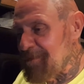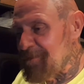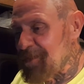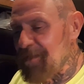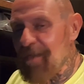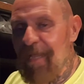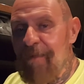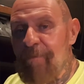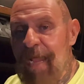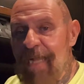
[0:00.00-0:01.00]
you still
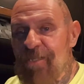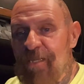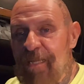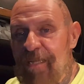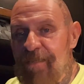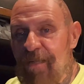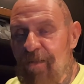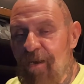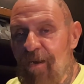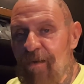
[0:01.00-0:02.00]
can't match a D S
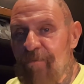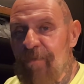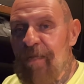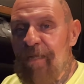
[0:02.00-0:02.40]
L R